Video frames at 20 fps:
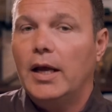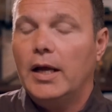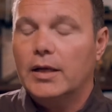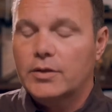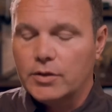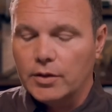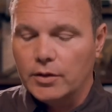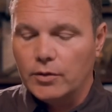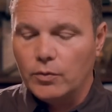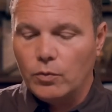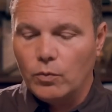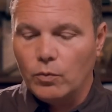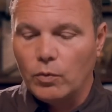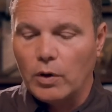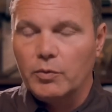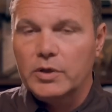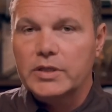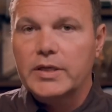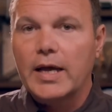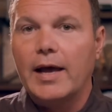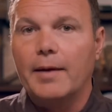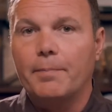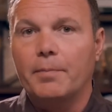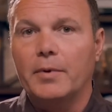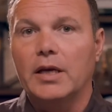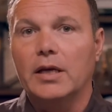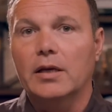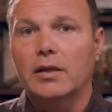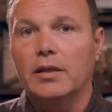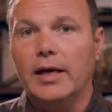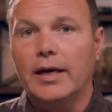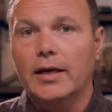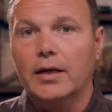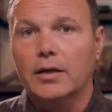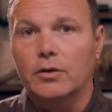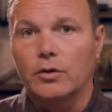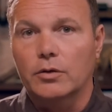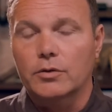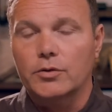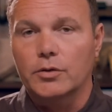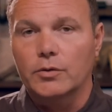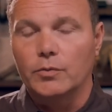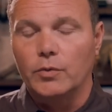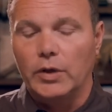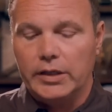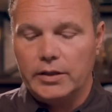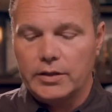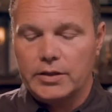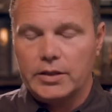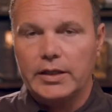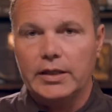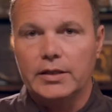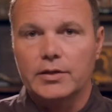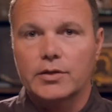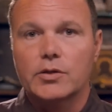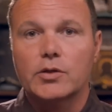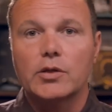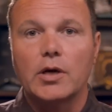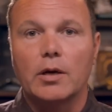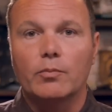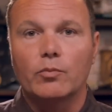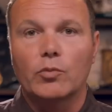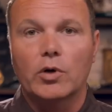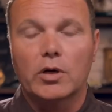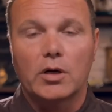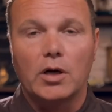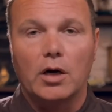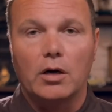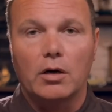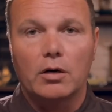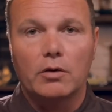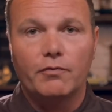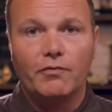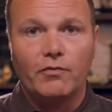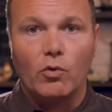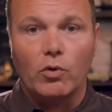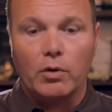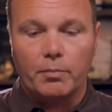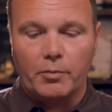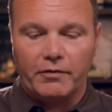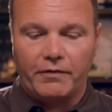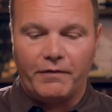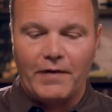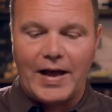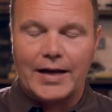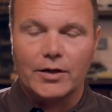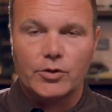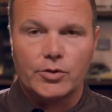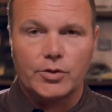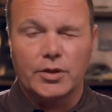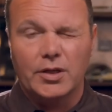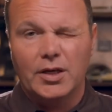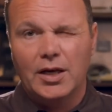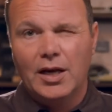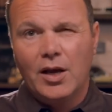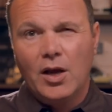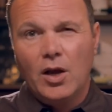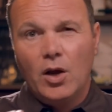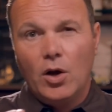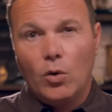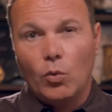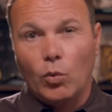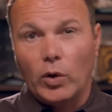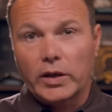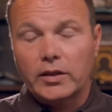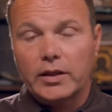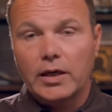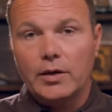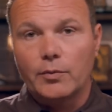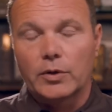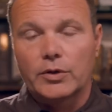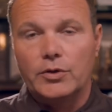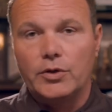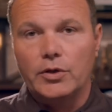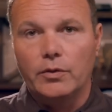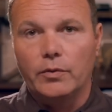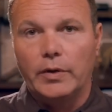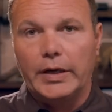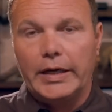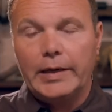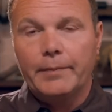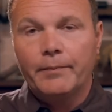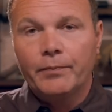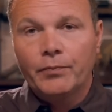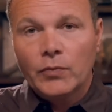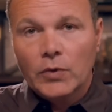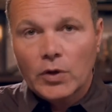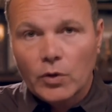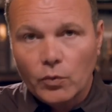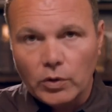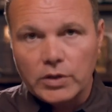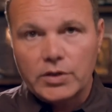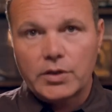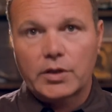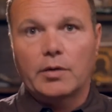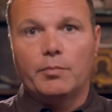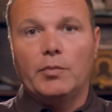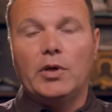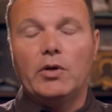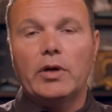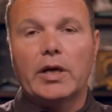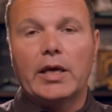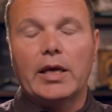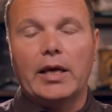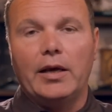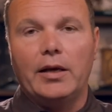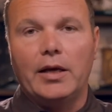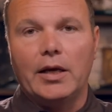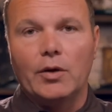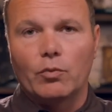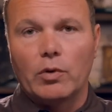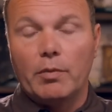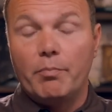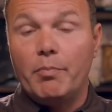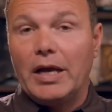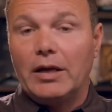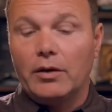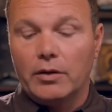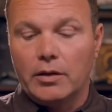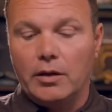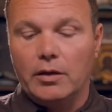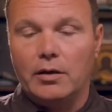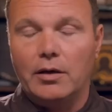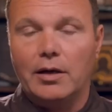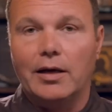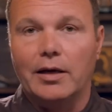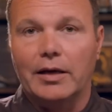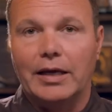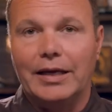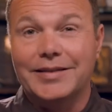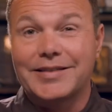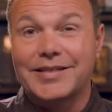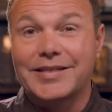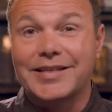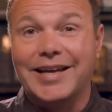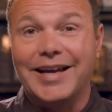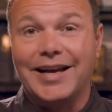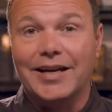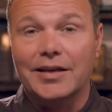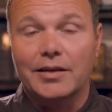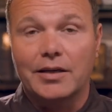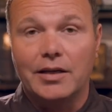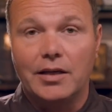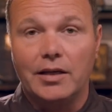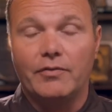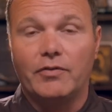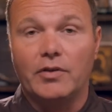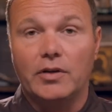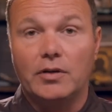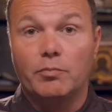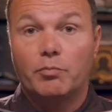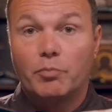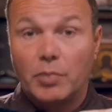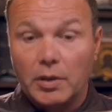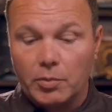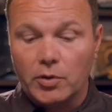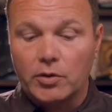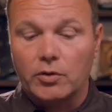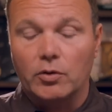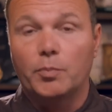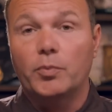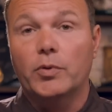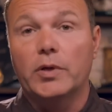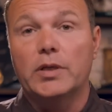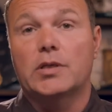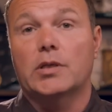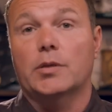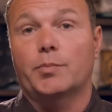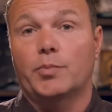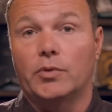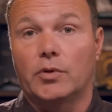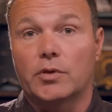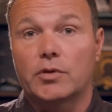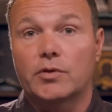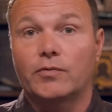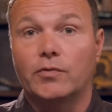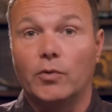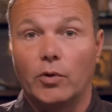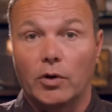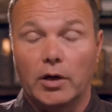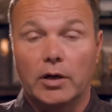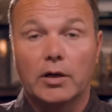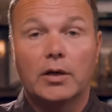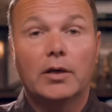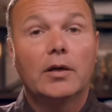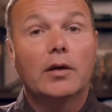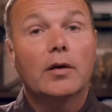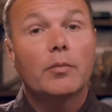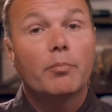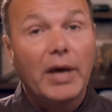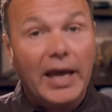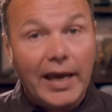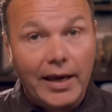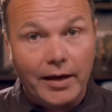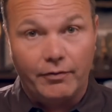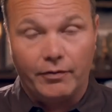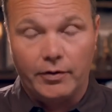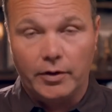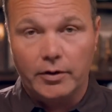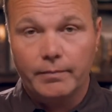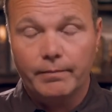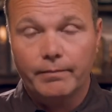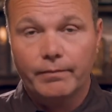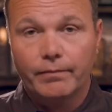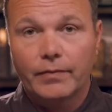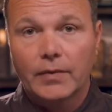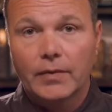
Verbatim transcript: And so what was happening in that culture was, in some regard, form, or fashion, what they were doing was communicating rebellion against God-given biblical principles for behavior.